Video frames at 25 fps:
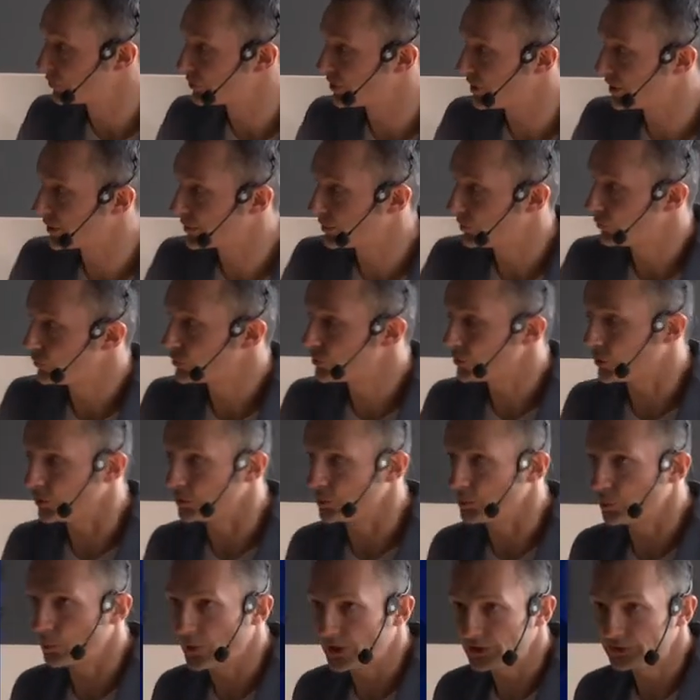take a
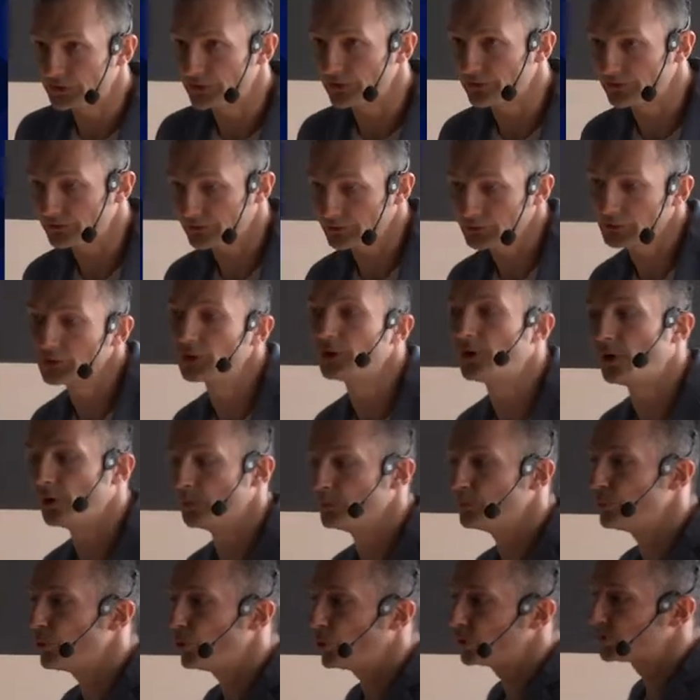look what is on
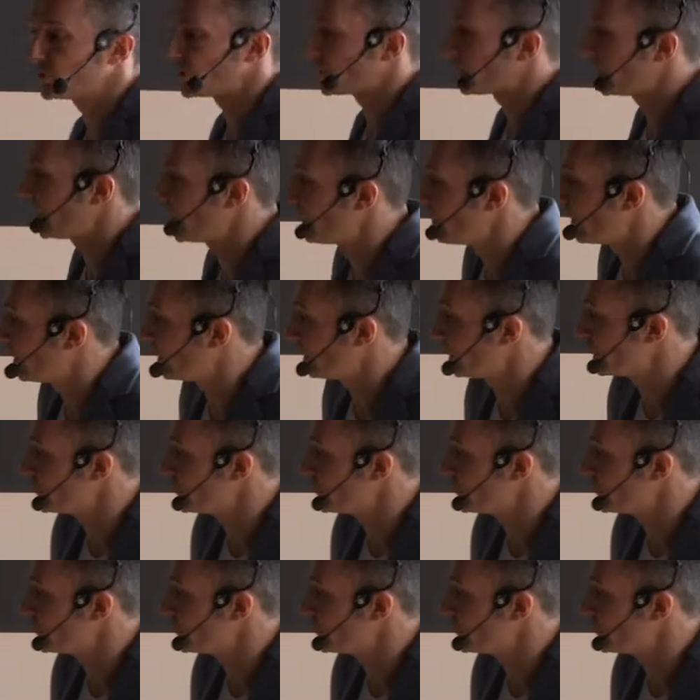Baltic level